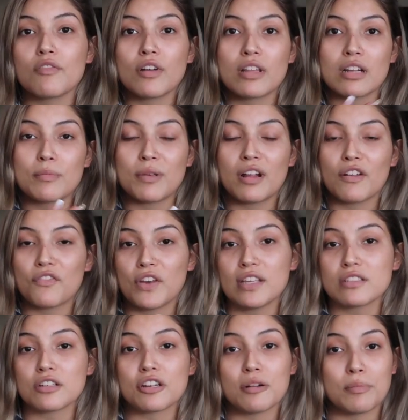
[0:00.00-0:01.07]
of, whether it be your
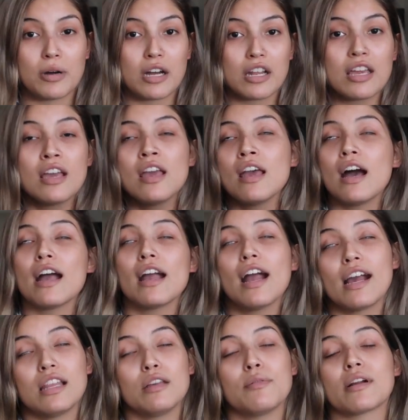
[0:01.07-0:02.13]
face or your body. I
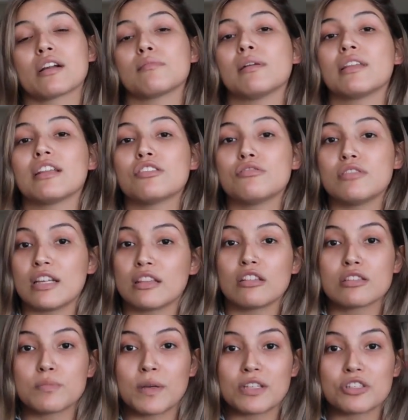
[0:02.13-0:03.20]
highly recommend that you take
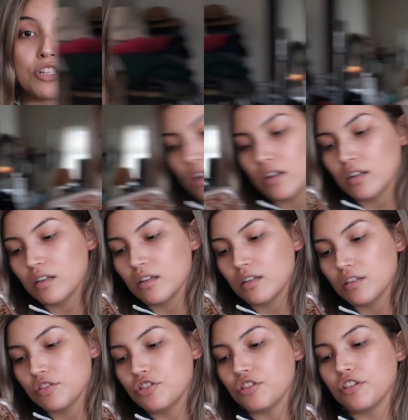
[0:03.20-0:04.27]
those pictures.
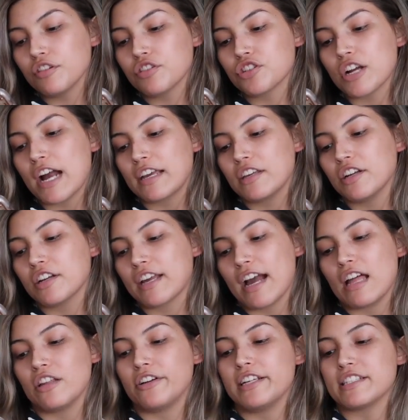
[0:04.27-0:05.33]
Do you track your
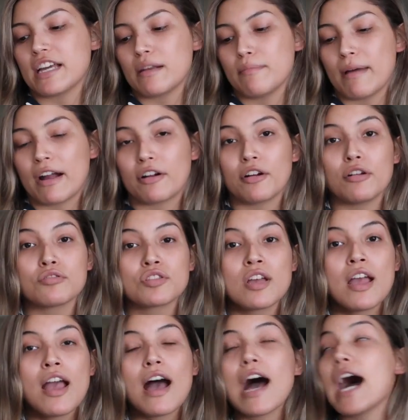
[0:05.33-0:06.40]
calories and macros?
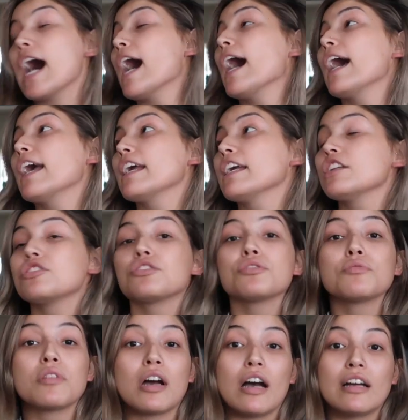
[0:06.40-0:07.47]
I
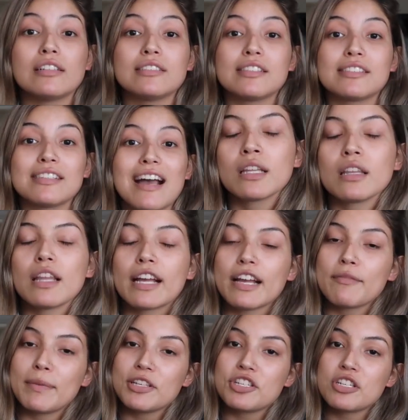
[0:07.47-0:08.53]
do not. Like I
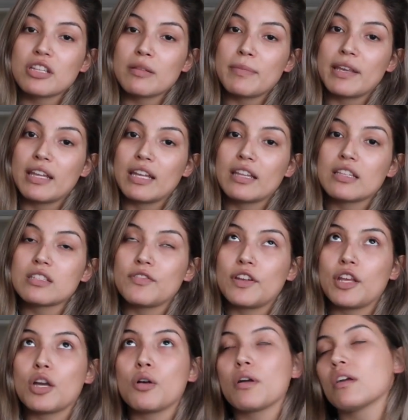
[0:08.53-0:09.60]
mentioned in the beginning of this
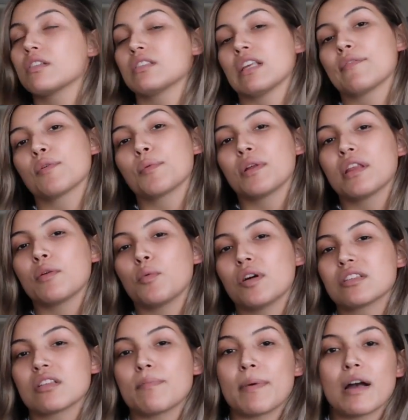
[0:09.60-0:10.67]
video, it never really
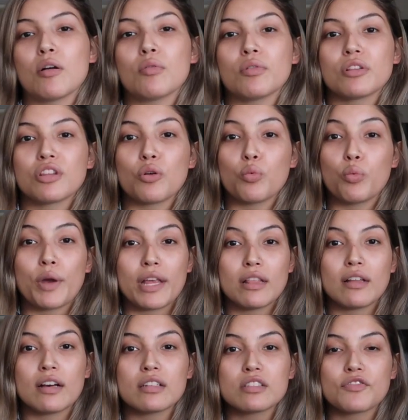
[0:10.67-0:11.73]
was about the weight
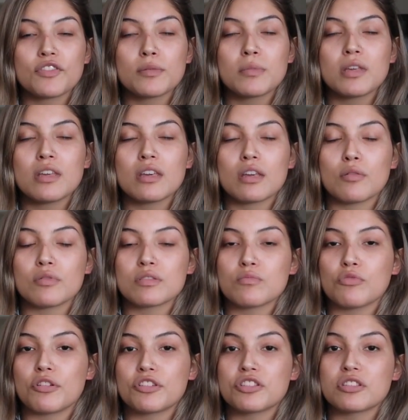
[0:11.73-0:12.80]
loss for me. It was
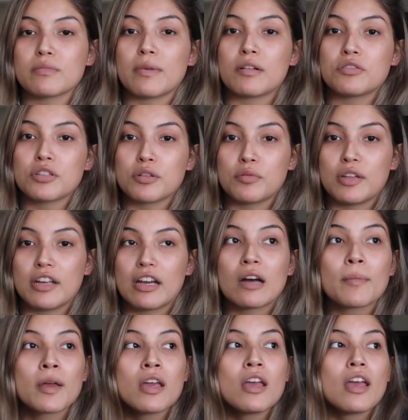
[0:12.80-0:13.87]
more just about toning
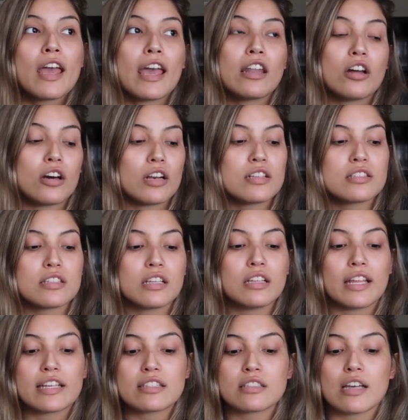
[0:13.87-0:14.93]
up. And honestly,
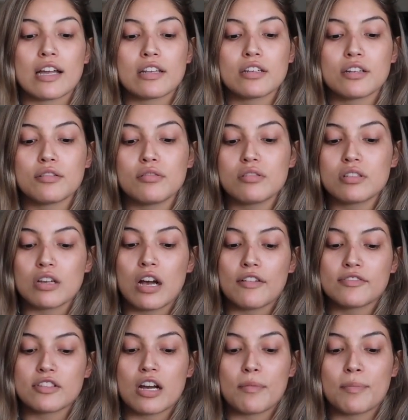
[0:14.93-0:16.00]
like side note,
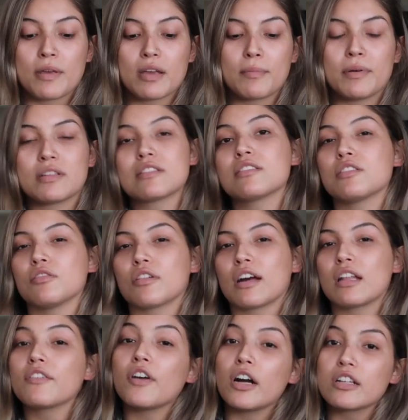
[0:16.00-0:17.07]
off topic, but still
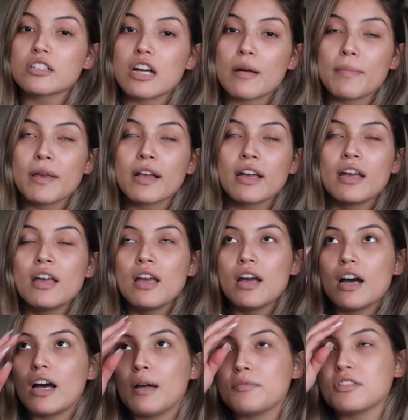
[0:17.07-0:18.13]
kind of on topic,
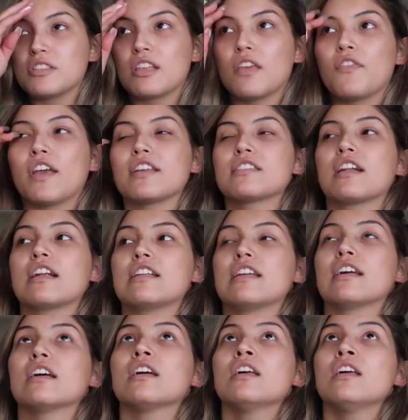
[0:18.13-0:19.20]
um, just to give you guys an
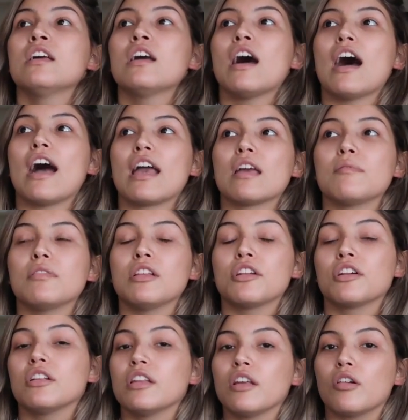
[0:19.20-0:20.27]
idea, I am
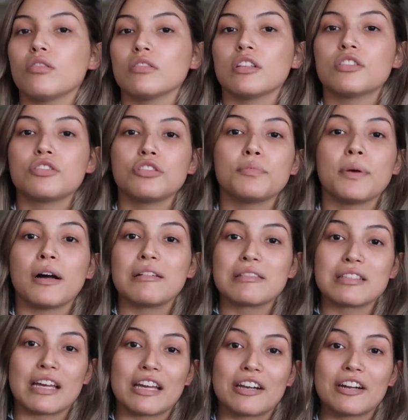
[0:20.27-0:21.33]
literally only two
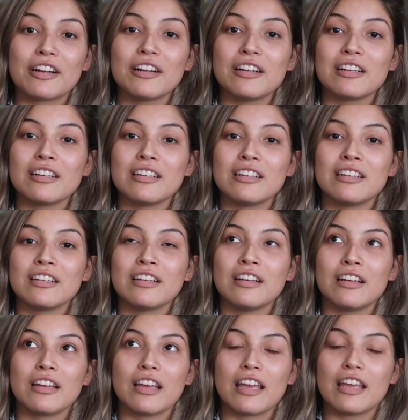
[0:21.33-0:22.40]
pounds lighter
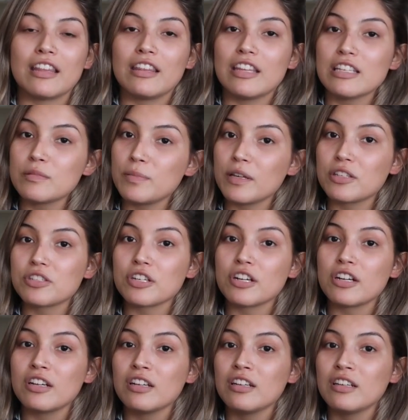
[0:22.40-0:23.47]
in this
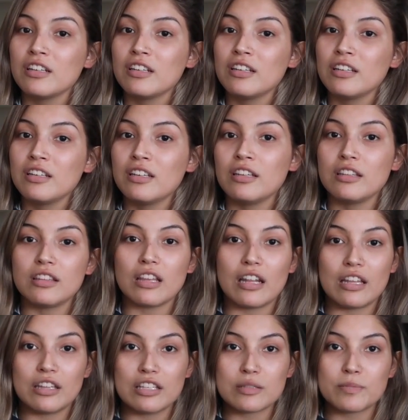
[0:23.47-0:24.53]
picture than in